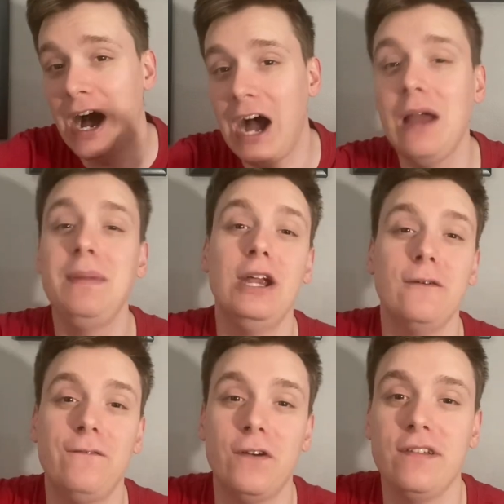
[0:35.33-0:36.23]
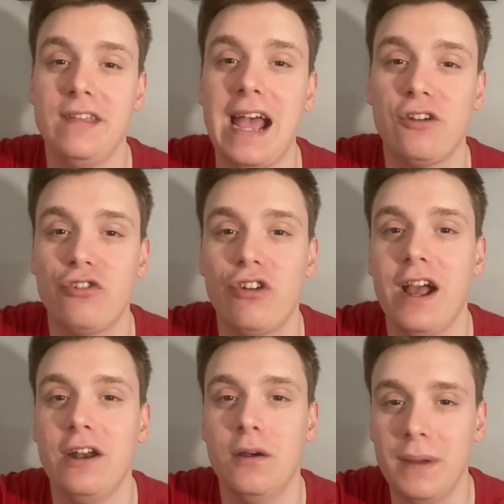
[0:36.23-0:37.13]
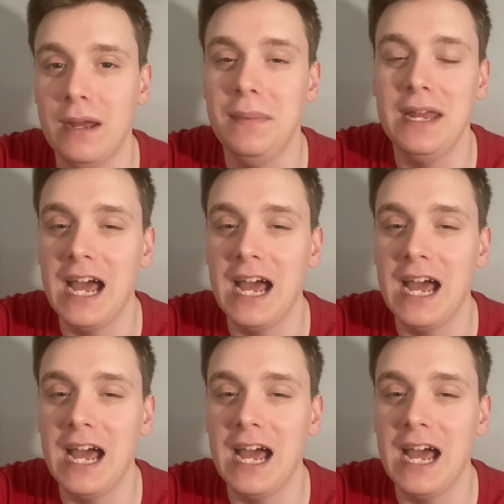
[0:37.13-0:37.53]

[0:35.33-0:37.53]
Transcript: I'm here for Zach Triner, baby.